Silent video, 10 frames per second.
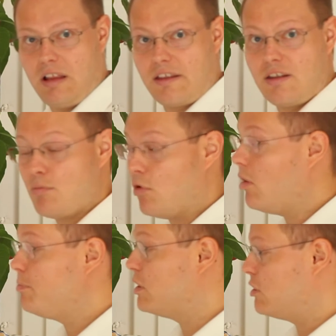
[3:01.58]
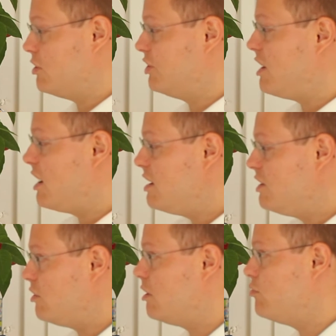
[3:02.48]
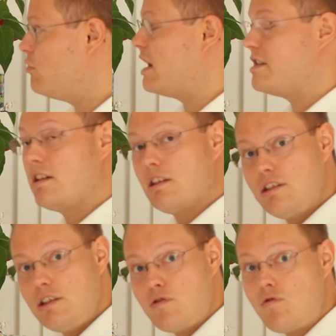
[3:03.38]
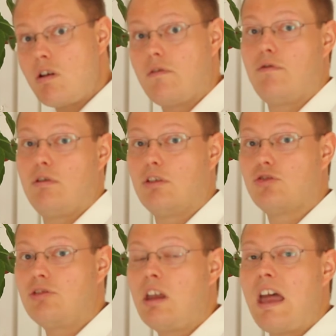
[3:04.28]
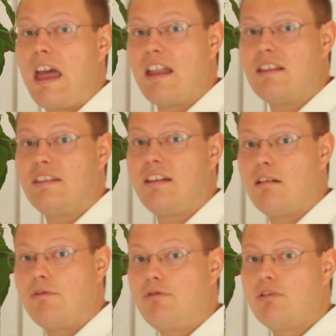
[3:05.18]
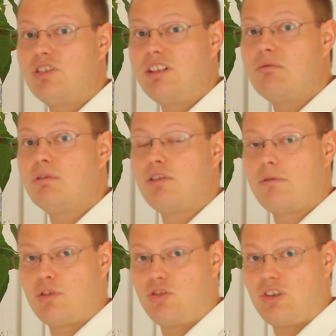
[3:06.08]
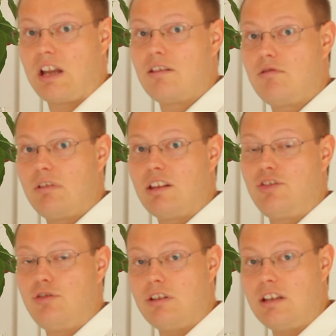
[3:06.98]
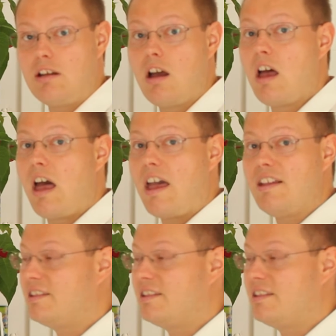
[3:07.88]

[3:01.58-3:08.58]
anymore because there is already a newer version, and therefore SQL Server generates you here a